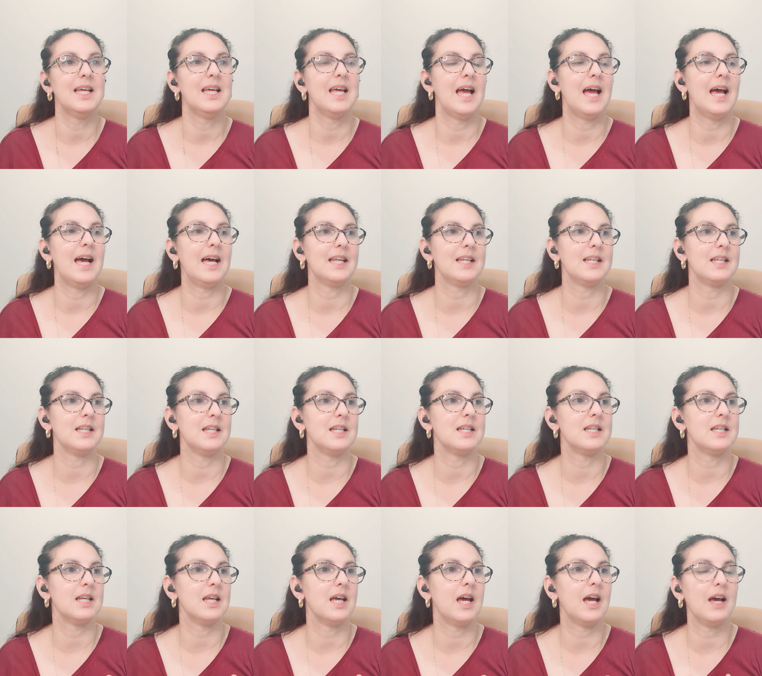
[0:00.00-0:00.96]
and
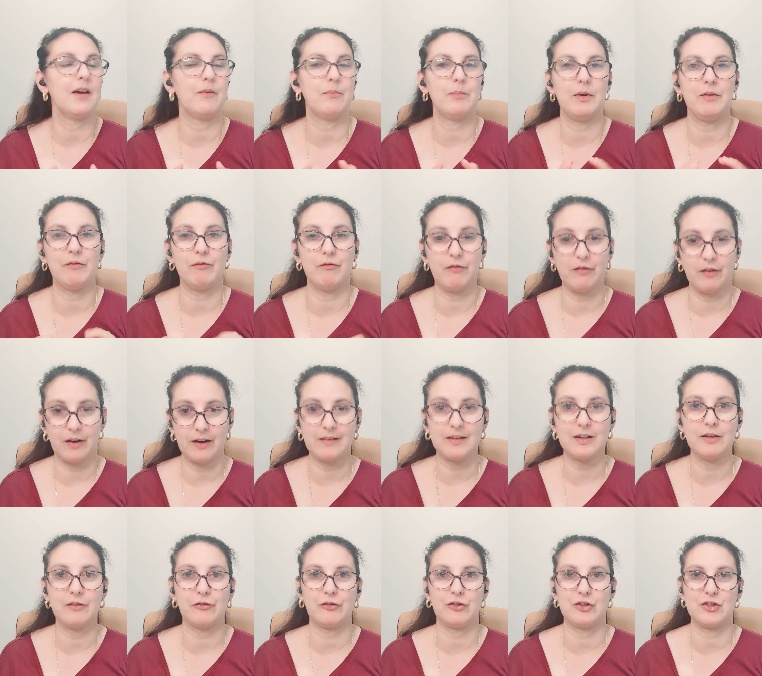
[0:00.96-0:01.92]
have been
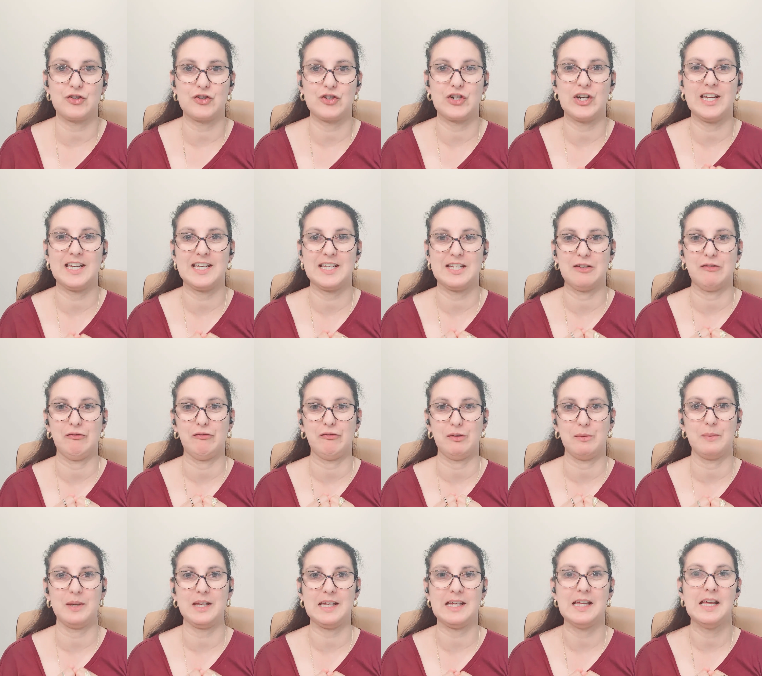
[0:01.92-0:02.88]
very frustrating for
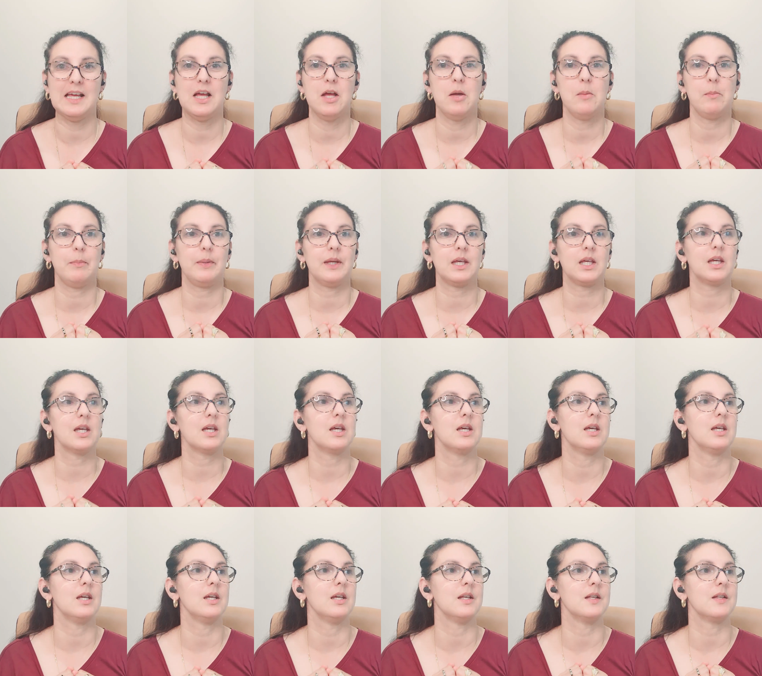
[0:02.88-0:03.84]
me,
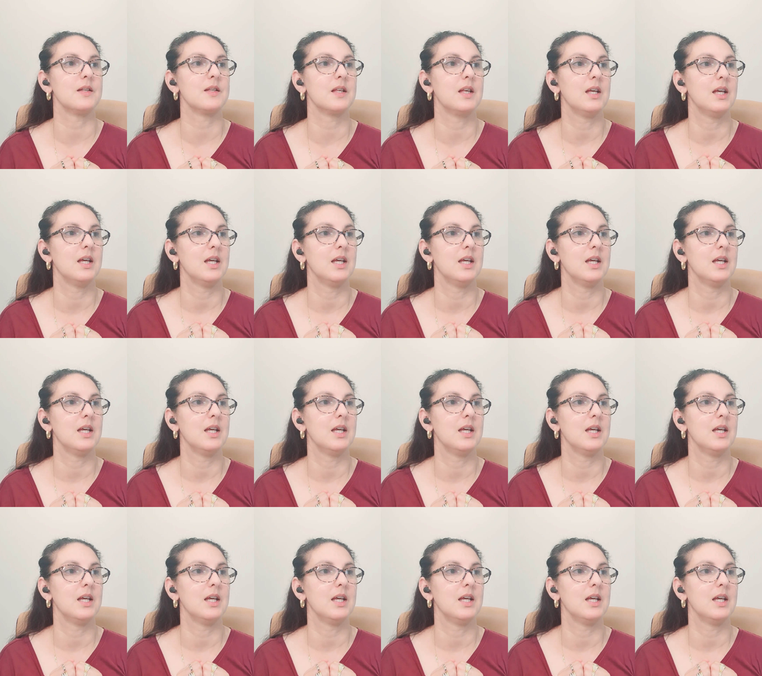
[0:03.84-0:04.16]
because